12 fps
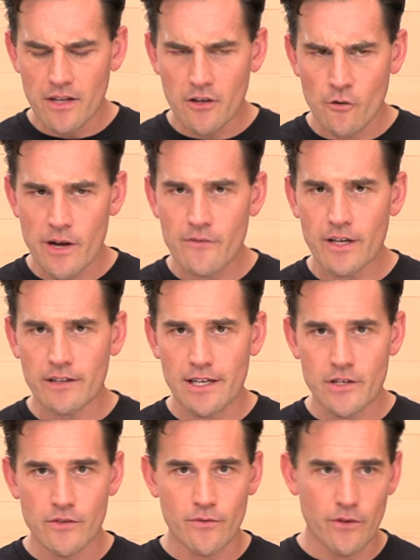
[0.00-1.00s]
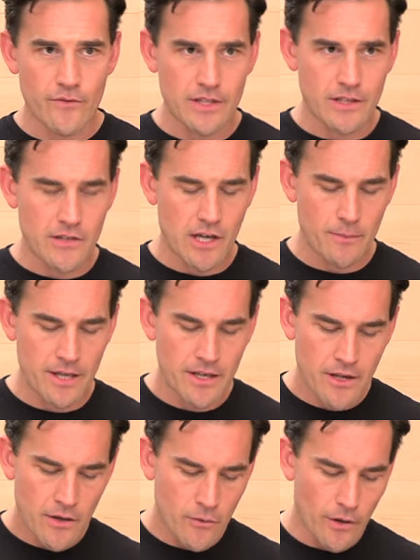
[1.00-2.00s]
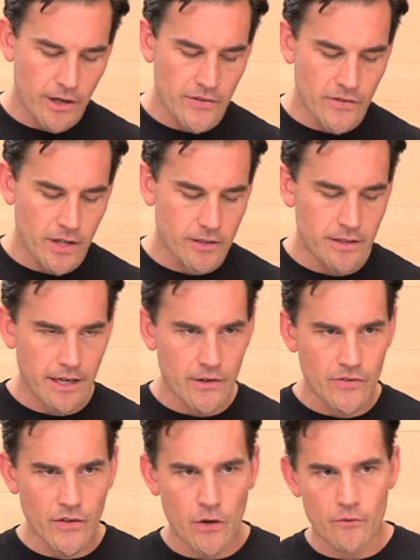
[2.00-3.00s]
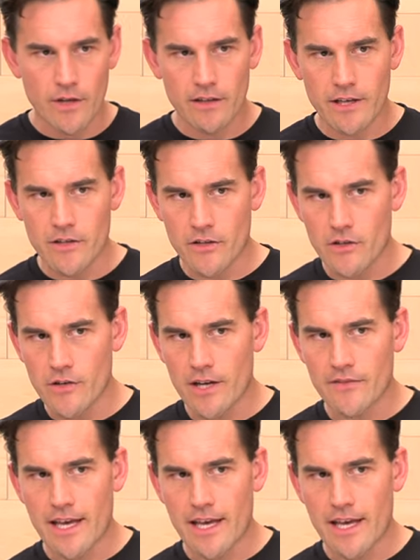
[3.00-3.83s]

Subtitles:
Great ventilation for a vintage helmet. We're gonna start there. So ventilation, you got